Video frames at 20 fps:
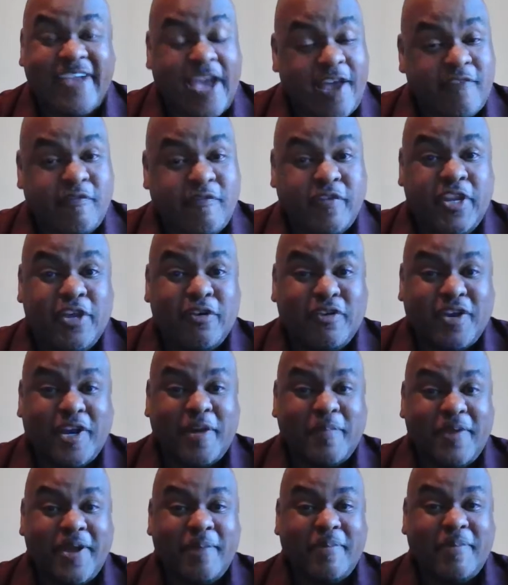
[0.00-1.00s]
got a video
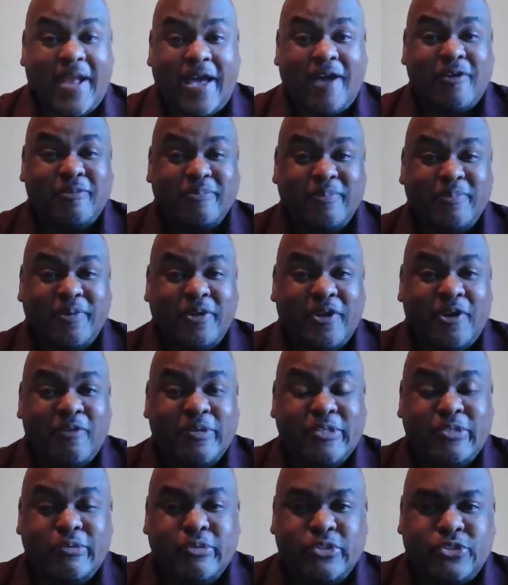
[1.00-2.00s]
coming up, and I'll, you know,
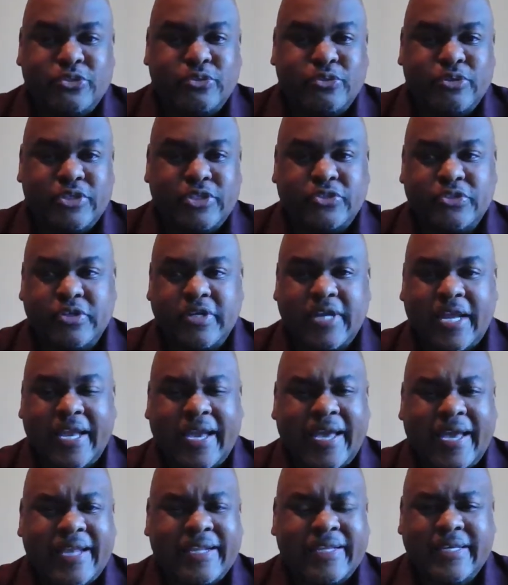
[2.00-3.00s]
we'll do a tour of the truck. I
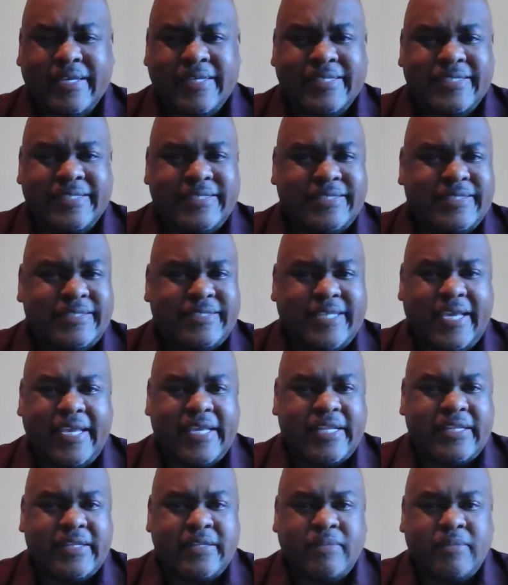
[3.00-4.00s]
got to take
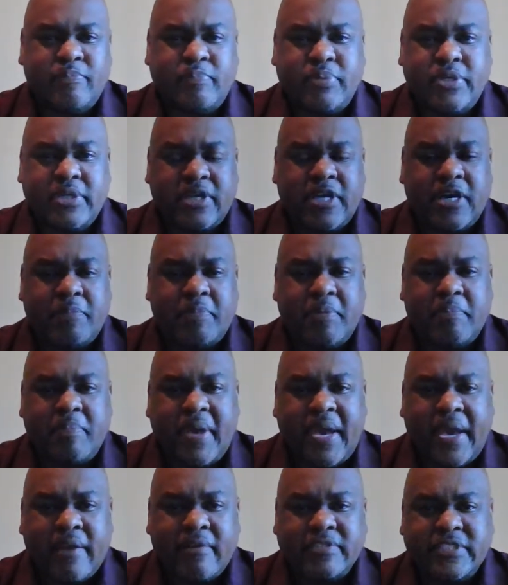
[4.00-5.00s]
it and put a couple of
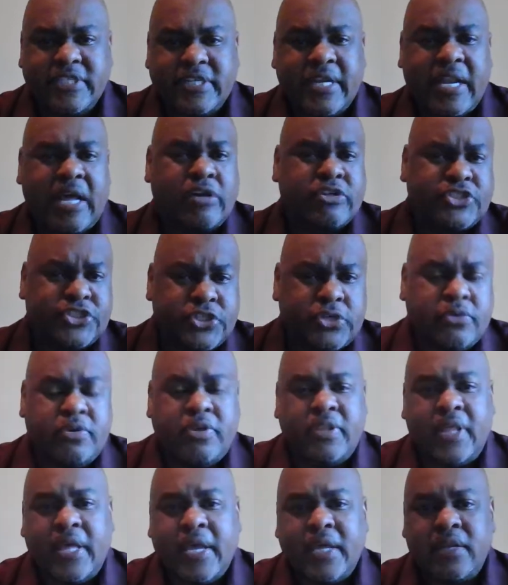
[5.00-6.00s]
batteries in it. I'll show
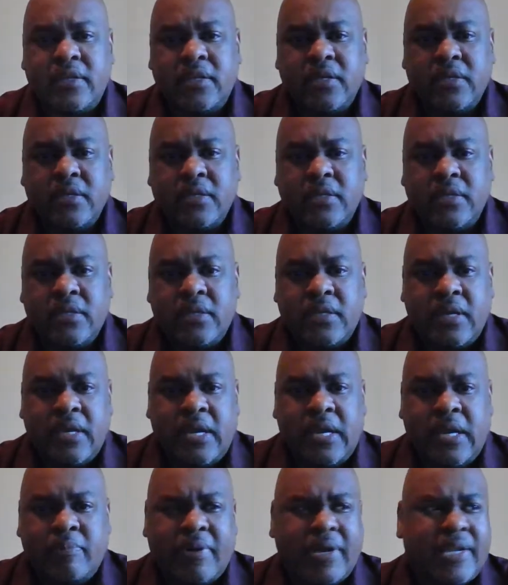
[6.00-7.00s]
you that
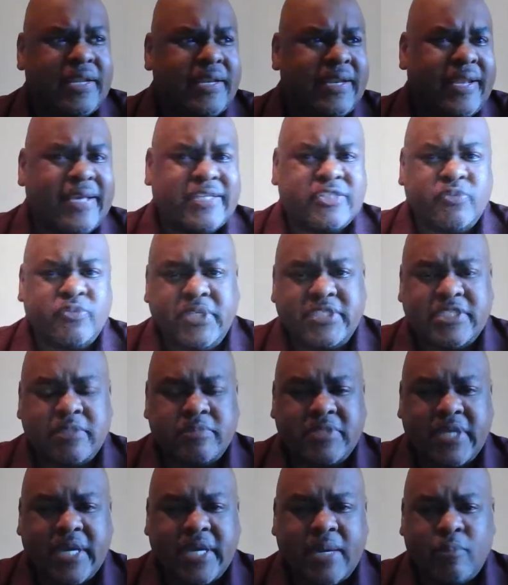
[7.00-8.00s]
uh, probably next week
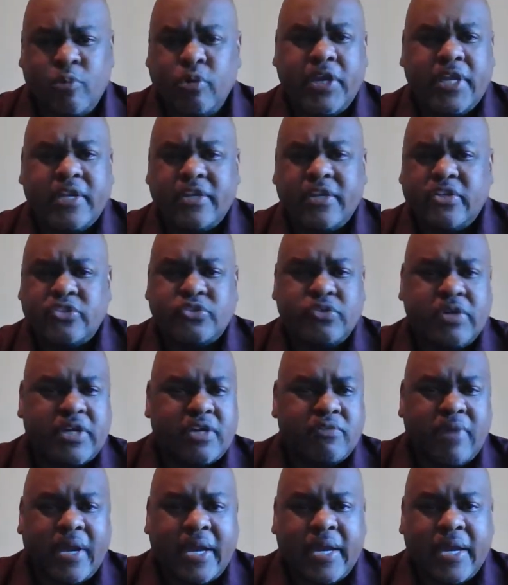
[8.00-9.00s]
sometime. We'll get in the truck
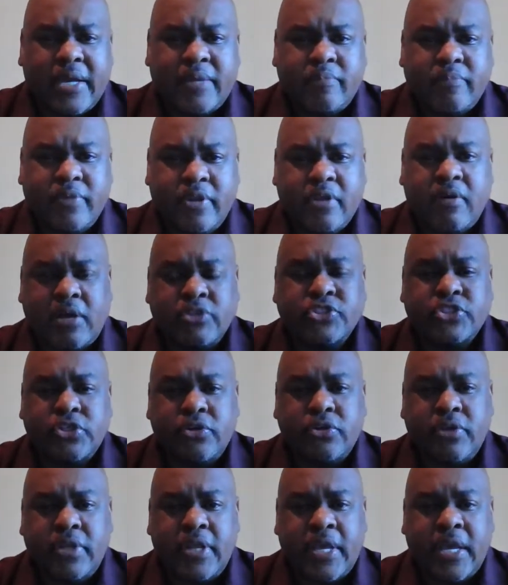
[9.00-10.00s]
and ride. You know, I'll show
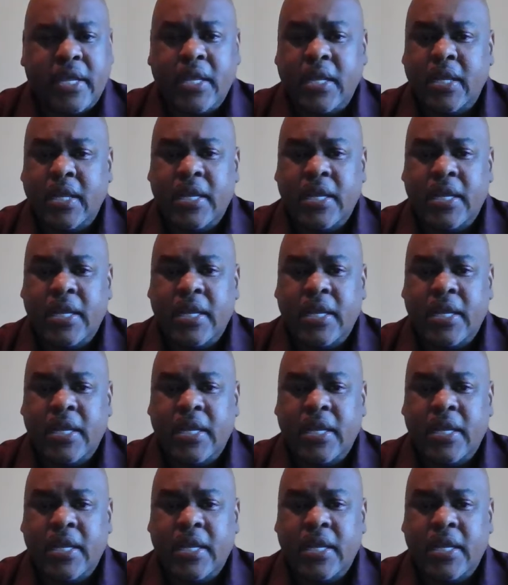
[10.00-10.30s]
you that.